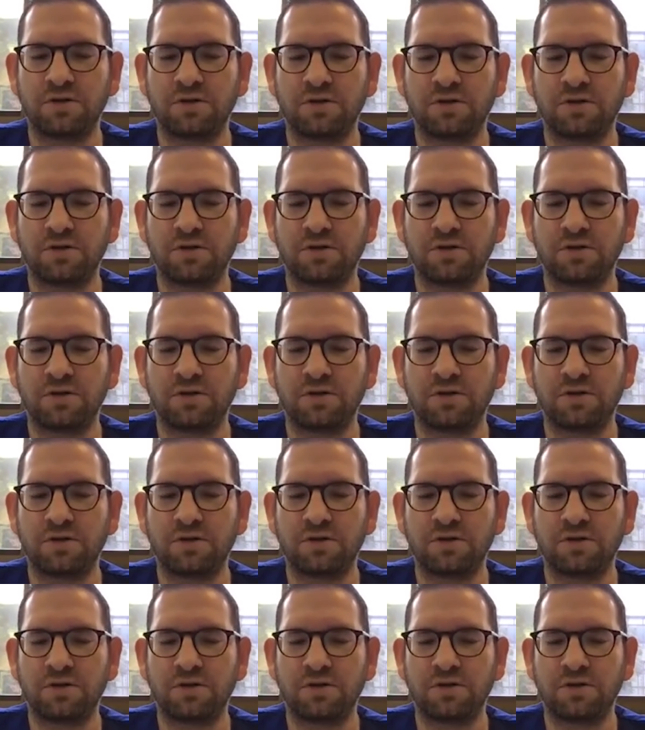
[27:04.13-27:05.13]
Even if you
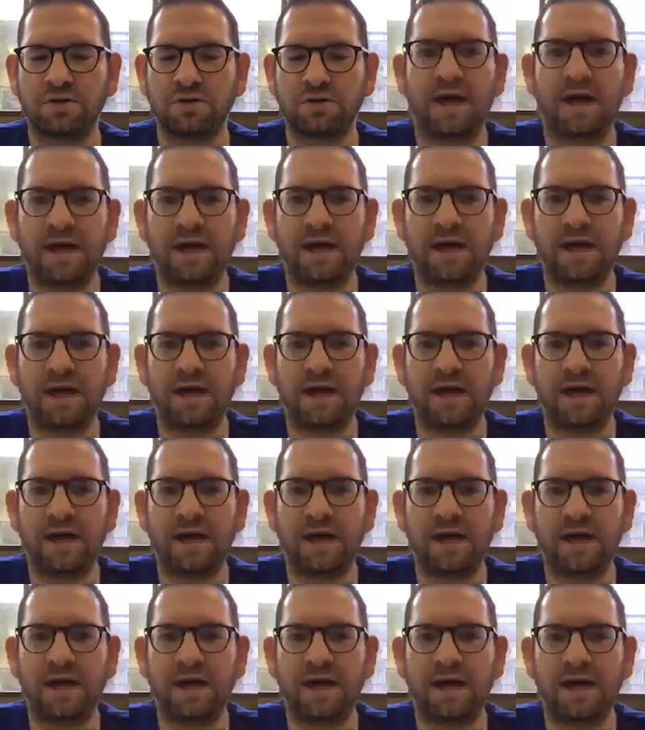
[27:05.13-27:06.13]
are outside,
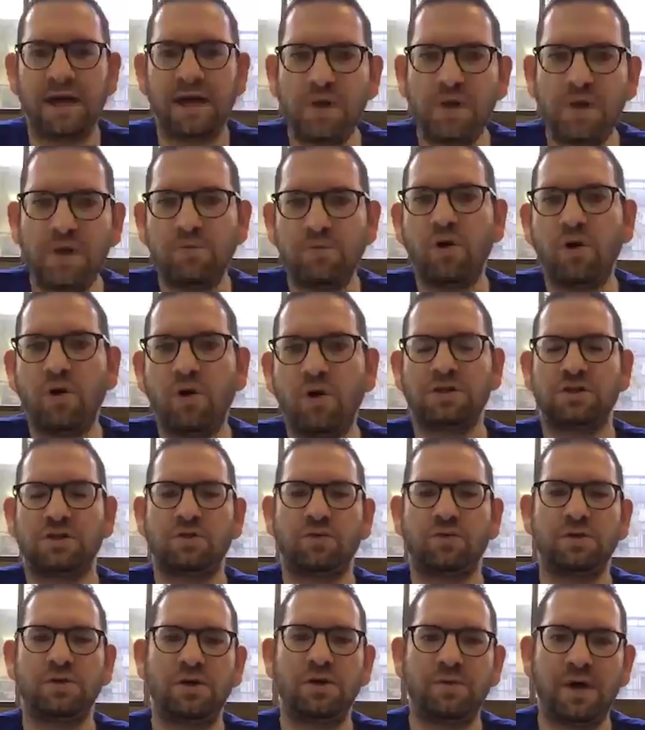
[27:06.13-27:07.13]
wear masks
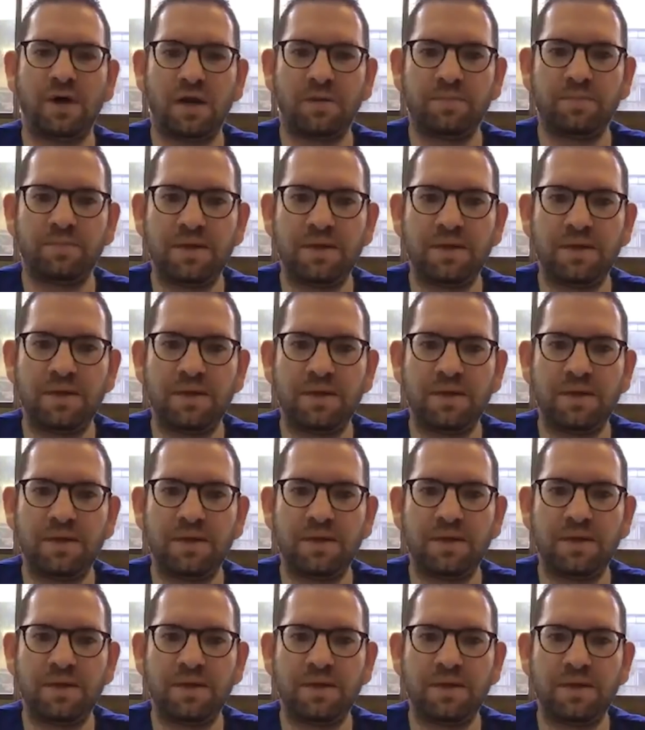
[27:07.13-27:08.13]
when you're around people
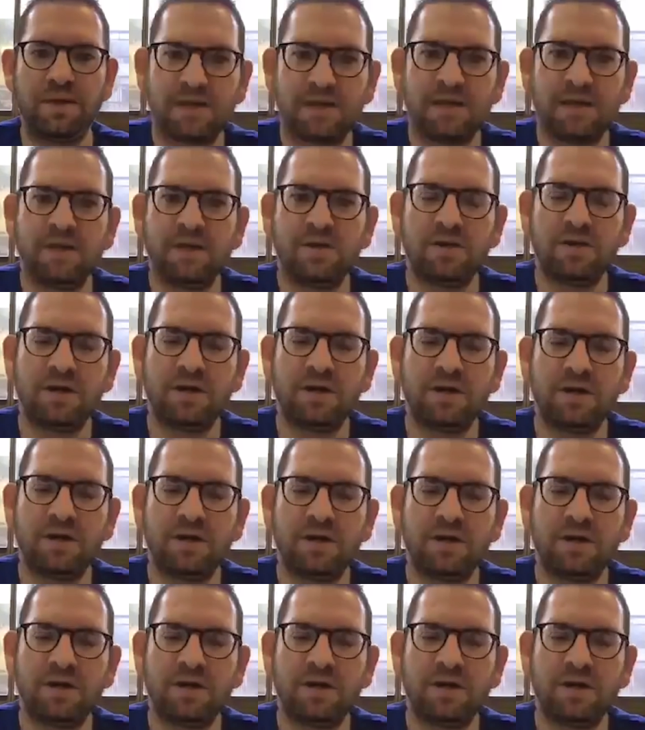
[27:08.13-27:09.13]
outside.
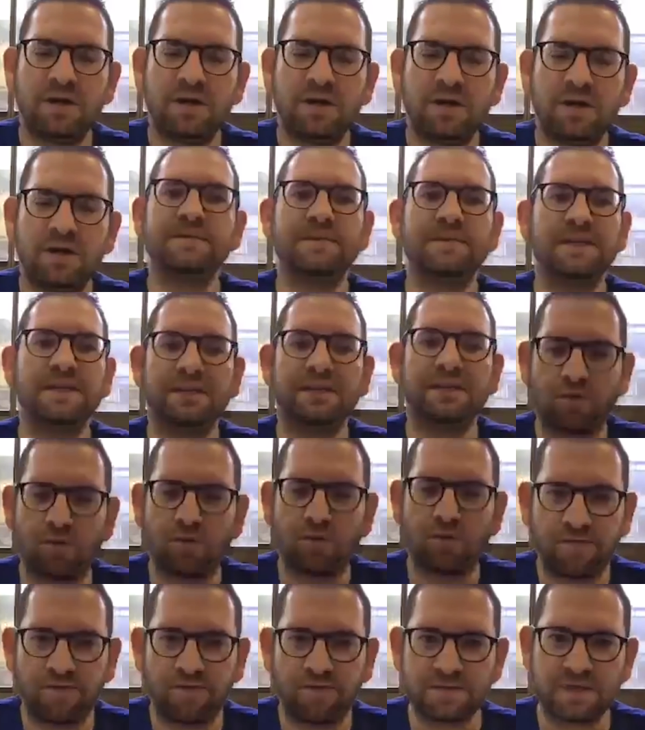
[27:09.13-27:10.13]
Unless you're 20 meters
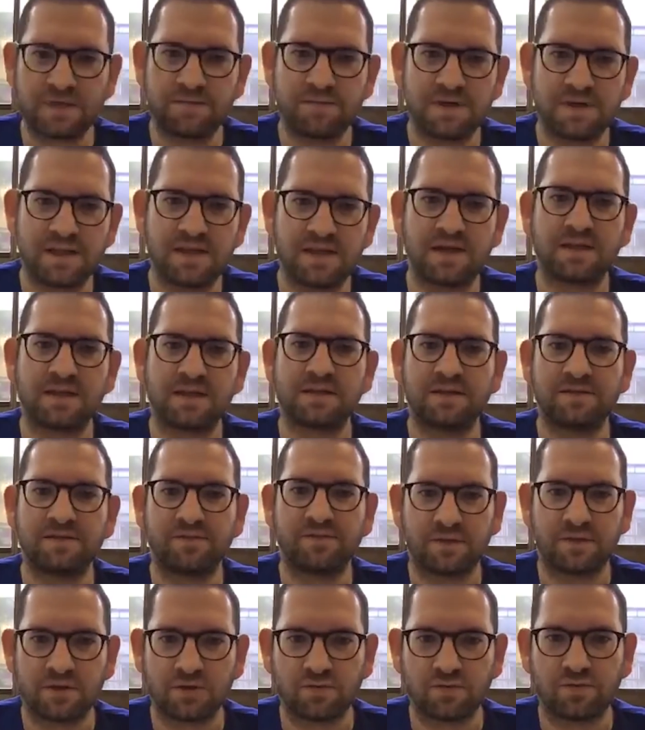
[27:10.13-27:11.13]
away from somebody, then it's a
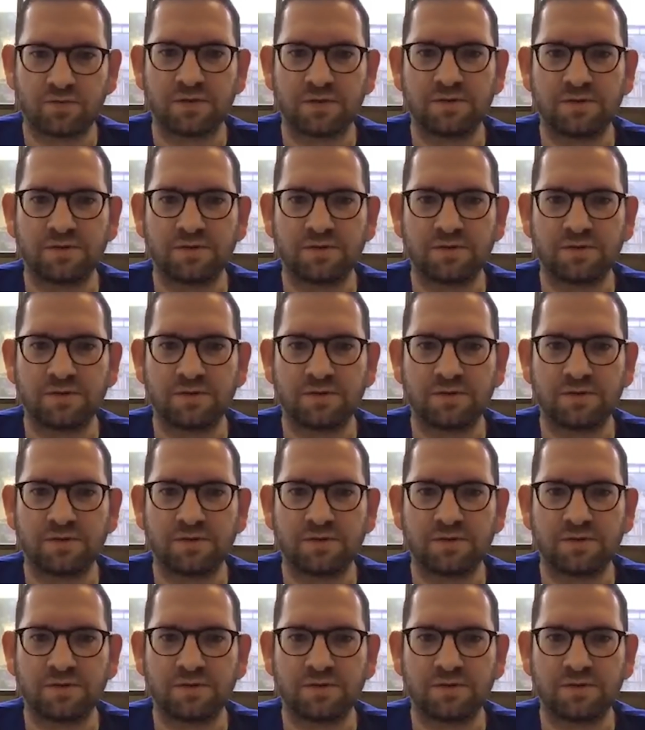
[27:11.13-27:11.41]
different story.